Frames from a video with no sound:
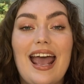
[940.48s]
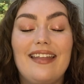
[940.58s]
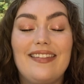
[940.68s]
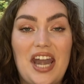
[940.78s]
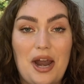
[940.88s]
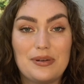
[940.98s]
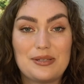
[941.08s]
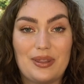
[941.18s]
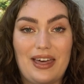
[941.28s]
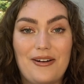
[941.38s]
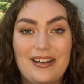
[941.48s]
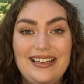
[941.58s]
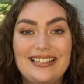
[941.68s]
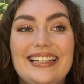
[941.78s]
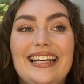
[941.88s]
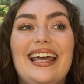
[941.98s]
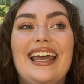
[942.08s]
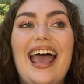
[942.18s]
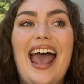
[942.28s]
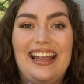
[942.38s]
and then I was without it,
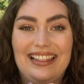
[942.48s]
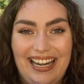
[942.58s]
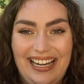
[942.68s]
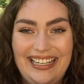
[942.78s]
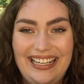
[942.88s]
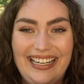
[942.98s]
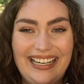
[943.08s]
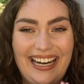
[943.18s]
and then I needed it